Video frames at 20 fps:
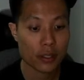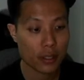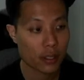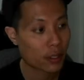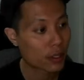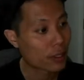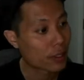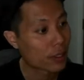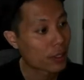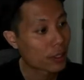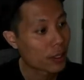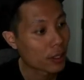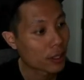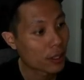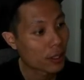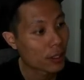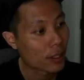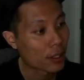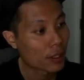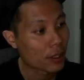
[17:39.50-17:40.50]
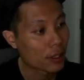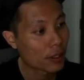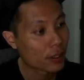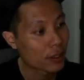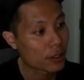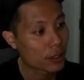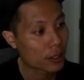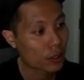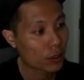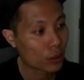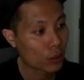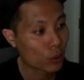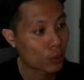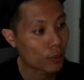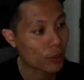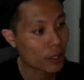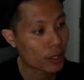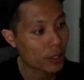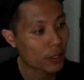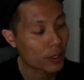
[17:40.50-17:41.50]
the loop
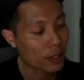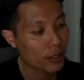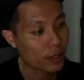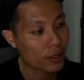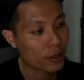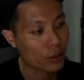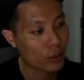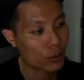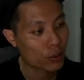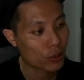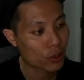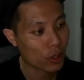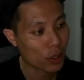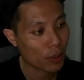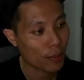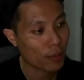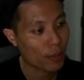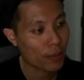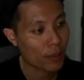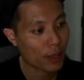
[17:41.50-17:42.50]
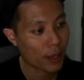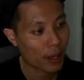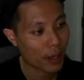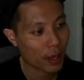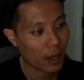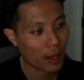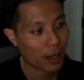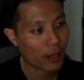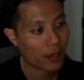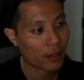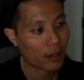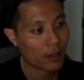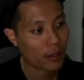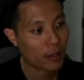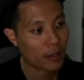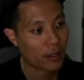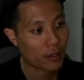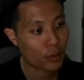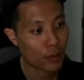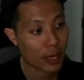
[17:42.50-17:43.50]
here to stop, and
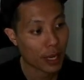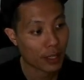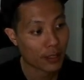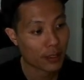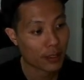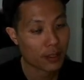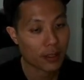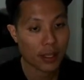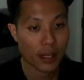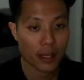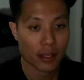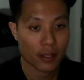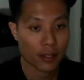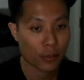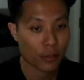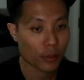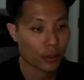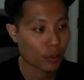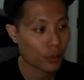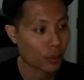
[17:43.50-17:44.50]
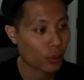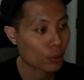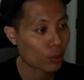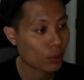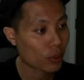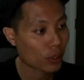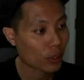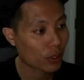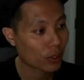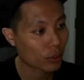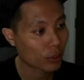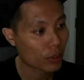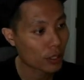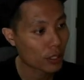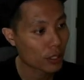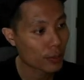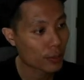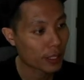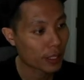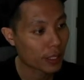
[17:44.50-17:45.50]
you will goes on to
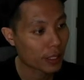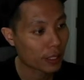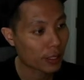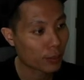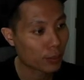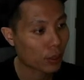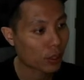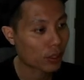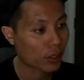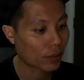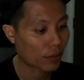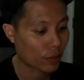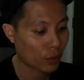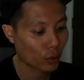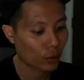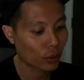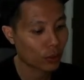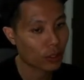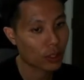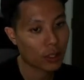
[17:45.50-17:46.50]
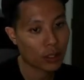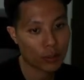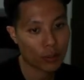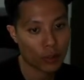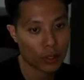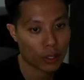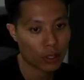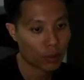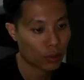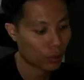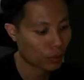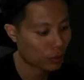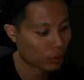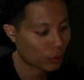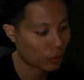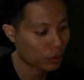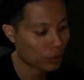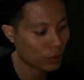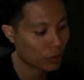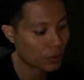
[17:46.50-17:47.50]
this particular block of code, which we'll
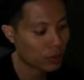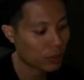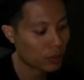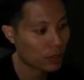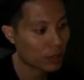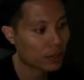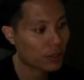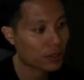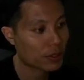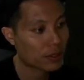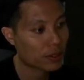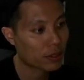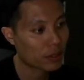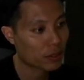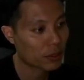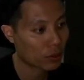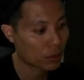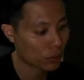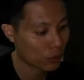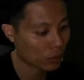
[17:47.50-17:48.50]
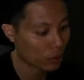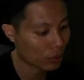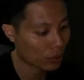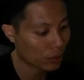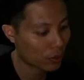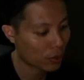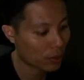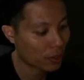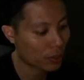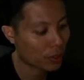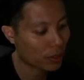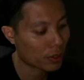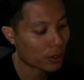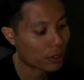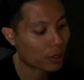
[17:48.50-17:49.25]
use is destroy,